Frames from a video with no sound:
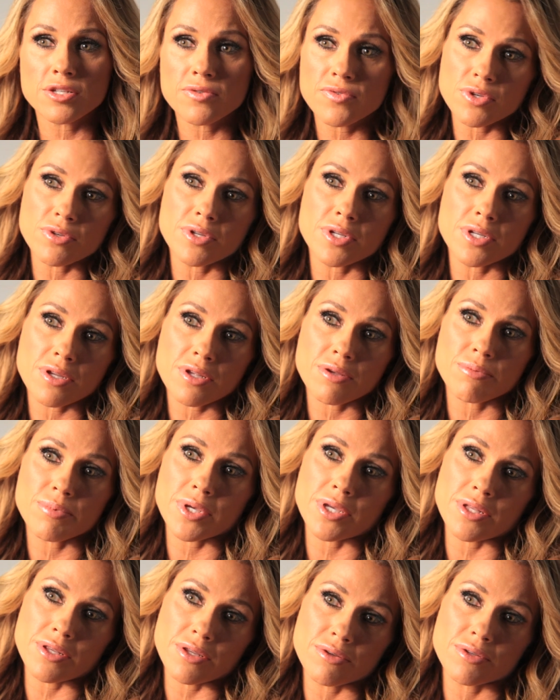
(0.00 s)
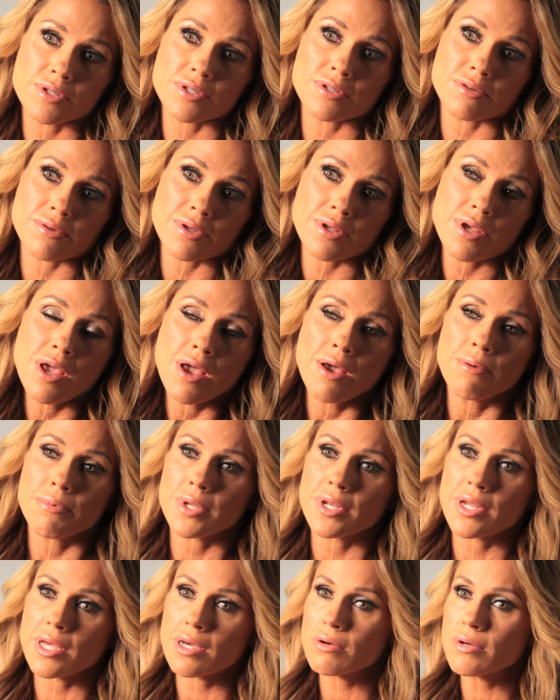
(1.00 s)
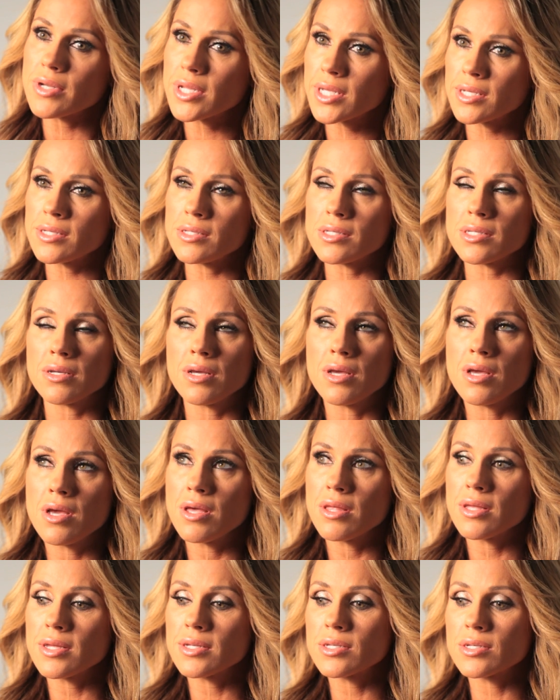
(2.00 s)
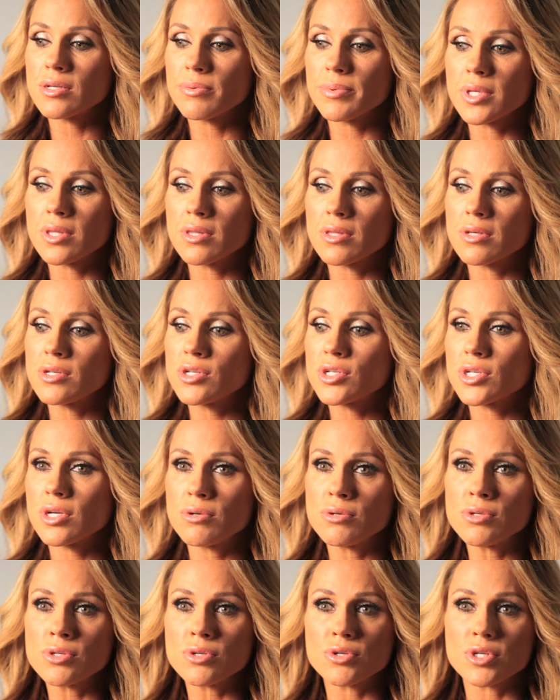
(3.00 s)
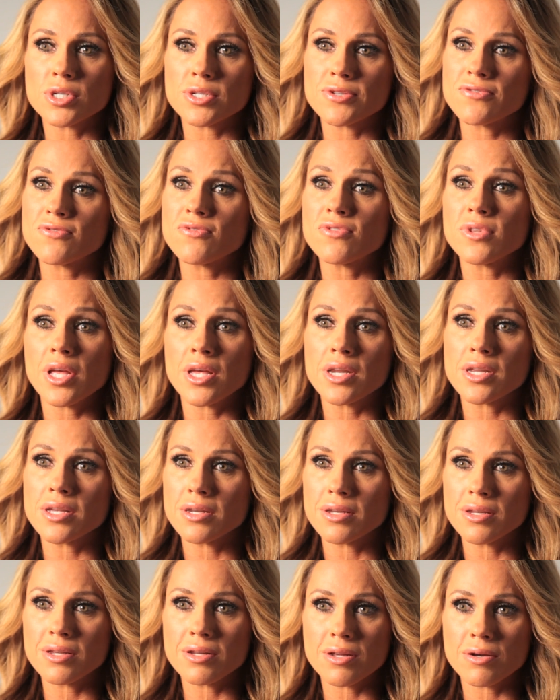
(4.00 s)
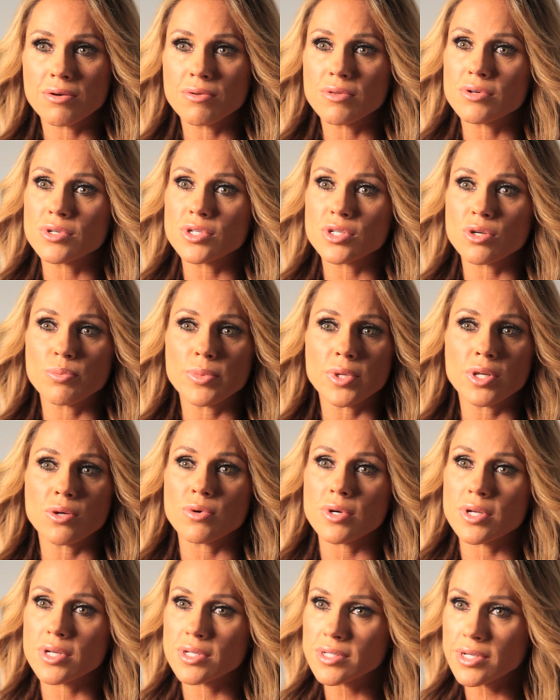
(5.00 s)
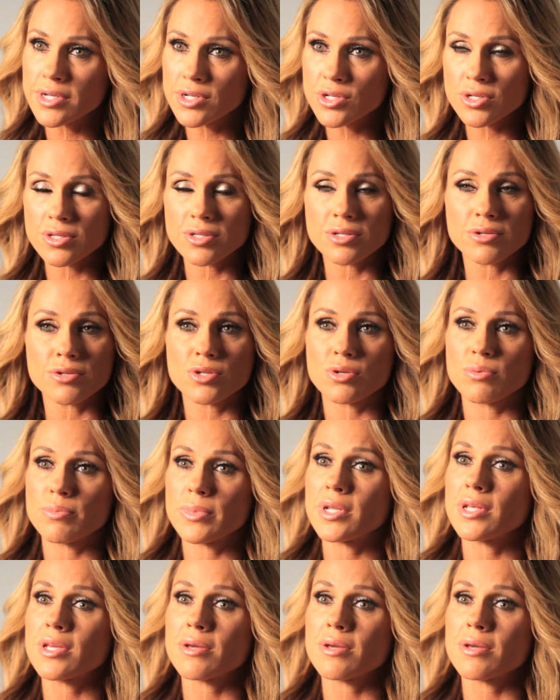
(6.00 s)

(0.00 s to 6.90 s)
if you didn't compete, you still, but nowadays, it's, I mean, these shows are just flooded, you know, there's so many organizations, there's so many